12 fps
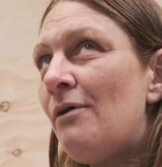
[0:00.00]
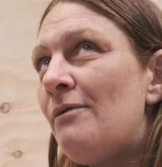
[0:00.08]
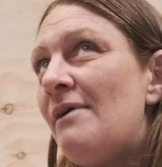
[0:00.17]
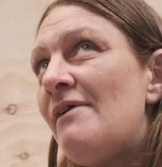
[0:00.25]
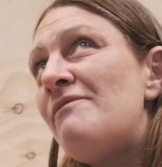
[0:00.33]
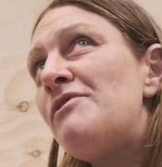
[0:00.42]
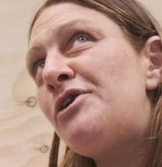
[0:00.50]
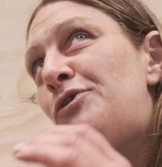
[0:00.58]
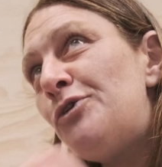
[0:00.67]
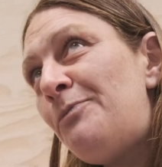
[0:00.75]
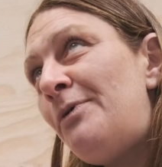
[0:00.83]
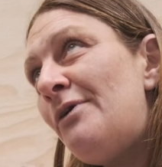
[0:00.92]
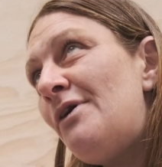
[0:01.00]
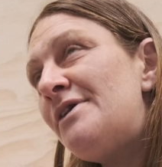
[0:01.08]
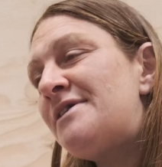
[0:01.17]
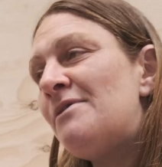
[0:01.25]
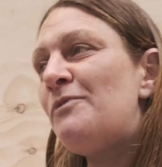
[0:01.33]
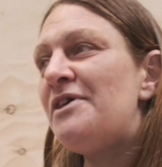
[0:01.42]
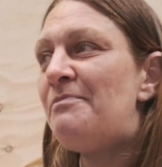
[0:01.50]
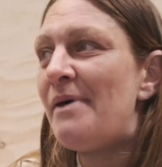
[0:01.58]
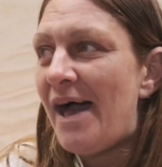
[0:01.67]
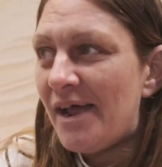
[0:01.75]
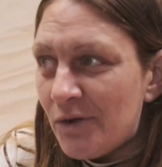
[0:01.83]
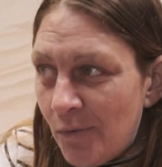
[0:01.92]
every good person with
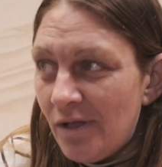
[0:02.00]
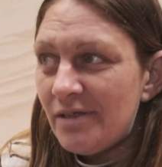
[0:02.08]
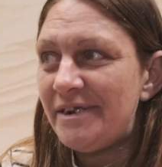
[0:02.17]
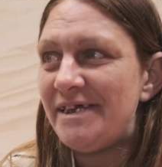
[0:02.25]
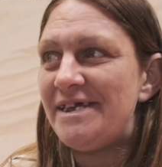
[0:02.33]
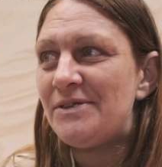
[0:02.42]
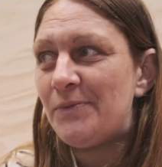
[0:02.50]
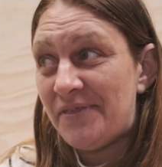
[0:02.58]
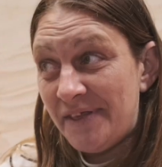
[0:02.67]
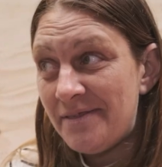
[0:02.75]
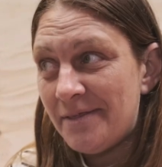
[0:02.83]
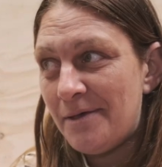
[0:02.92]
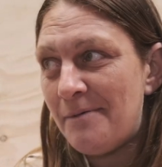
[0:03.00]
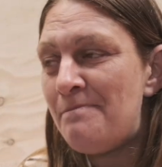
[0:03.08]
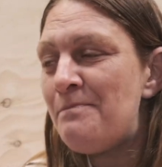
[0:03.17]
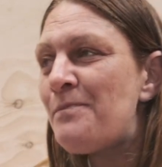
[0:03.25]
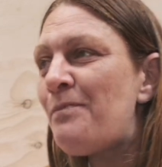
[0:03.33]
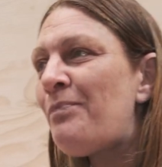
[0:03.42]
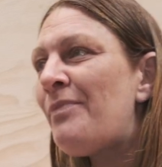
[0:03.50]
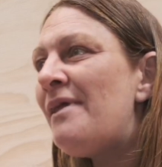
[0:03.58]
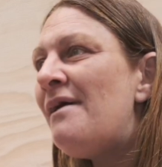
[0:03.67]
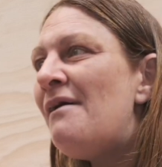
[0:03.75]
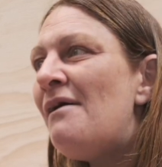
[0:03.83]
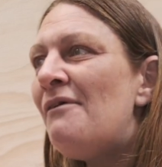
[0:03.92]
bad qualities within them
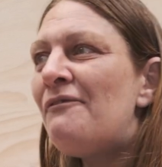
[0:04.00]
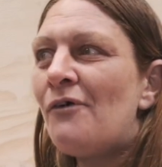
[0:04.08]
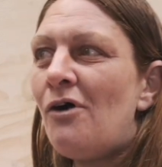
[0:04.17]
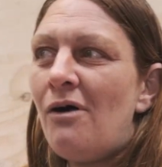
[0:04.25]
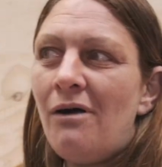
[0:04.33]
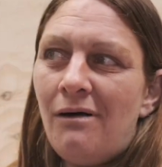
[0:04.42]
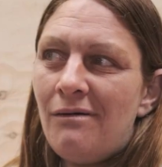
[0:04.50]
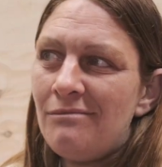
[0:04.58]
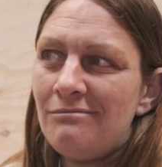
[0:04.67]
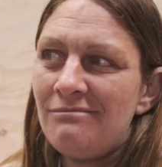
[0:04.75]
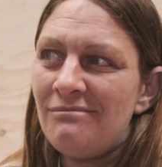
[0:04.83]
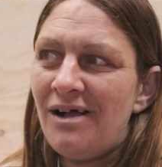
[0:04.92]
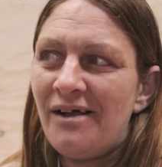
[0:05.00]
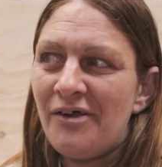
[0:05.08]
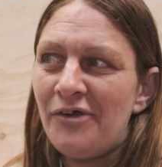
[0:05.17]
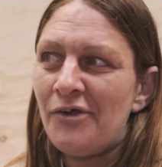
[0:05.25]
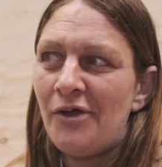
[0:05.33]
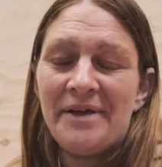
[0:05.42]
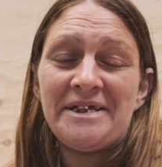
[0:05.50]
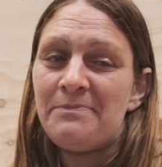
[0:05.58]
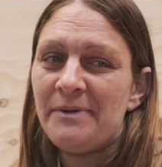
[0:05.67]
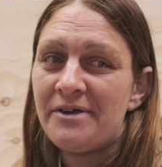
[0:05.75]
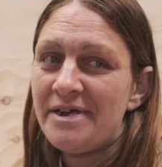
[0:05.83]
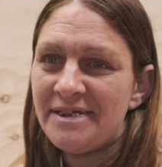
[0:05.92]
from, I don't know,
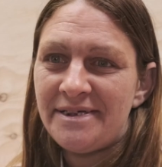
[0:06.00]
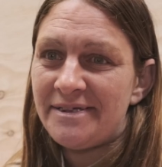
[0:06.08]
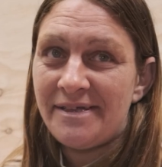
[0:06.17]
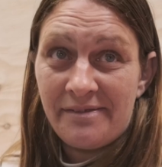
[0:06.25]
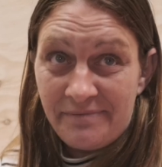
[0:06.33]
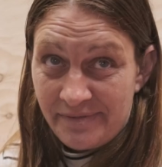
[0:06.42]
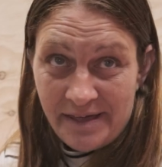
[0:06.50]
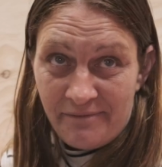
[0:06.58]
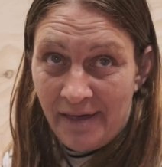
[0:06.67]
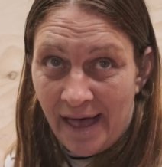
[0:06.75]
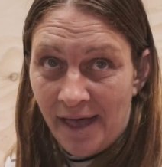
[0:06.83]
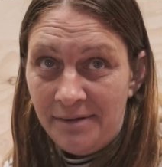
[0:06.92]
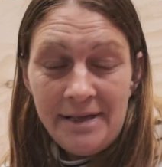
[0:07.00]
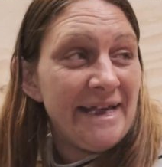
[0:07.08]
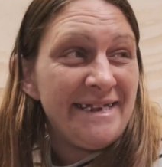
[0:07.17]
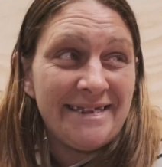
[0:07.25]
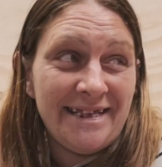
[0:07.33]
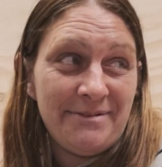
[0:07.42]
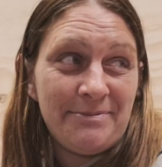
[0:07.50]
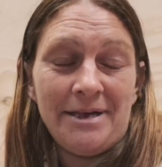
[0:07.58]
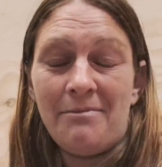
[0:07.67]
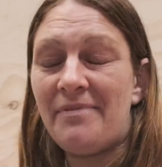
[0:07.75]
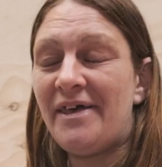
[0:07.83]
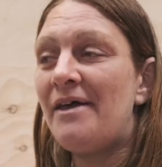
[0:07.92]
experiences that they've had, he sleeps
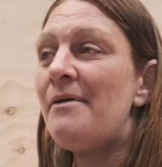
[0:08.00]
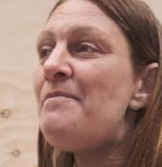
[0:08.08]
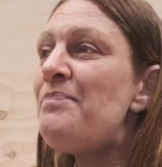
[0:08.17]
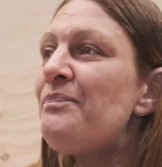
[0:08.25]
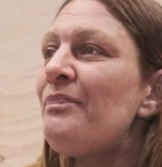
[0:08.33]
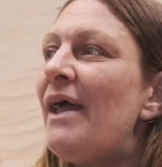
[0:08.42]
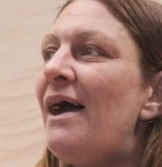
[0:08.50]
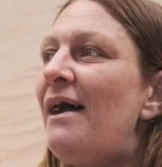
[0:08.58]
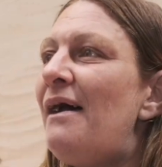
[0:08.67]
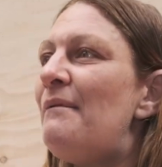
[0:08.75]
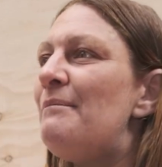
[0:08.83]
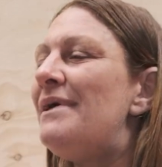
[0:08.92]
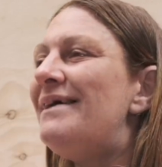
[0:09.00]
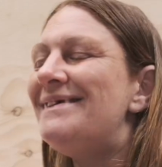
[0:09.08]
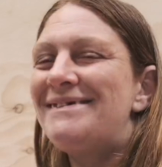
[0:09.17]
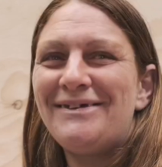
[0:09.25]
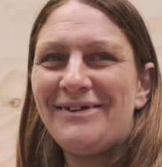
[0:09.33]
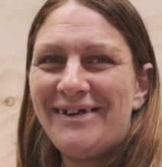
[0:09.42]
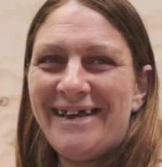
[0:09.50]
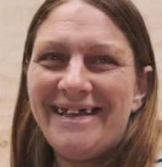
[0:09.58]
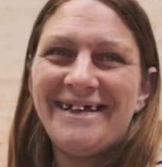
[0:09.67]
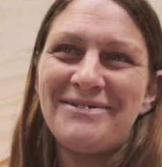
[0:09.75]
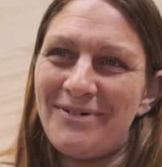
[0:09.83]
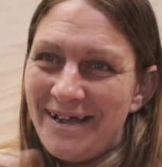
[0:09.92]
up there. Sorry,
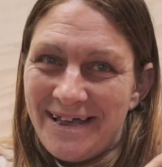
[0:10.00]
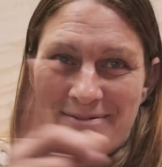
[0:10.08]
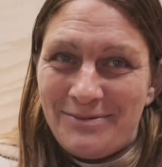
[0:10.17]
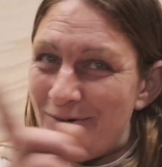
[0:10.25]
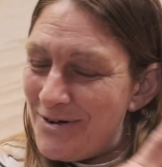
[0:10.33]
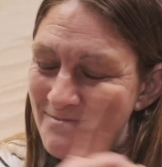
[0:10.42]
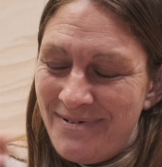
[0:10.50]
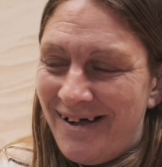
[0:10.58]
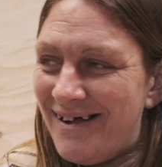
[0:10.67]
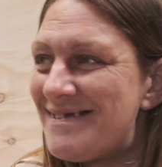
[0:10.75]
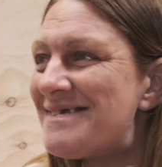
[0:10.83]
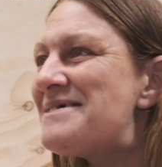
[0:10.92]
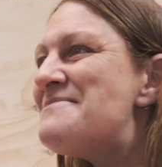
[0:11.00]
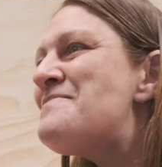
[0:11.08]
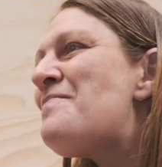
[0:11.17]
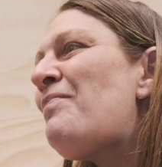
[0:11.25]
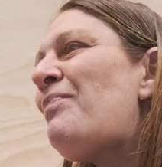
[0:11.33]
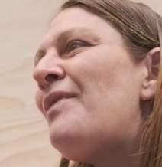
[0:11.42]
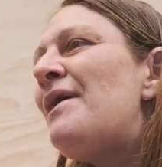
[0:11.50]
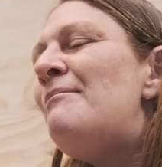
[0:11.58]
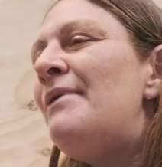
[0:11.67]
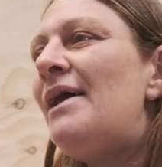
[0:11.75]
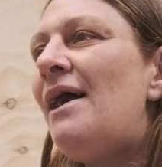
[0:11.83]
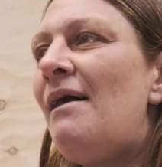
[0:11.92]
that's why he keeps walking past.
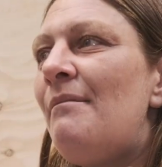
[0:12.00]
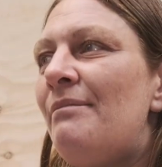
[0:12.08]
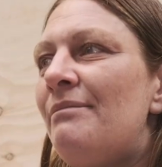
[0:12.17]
But I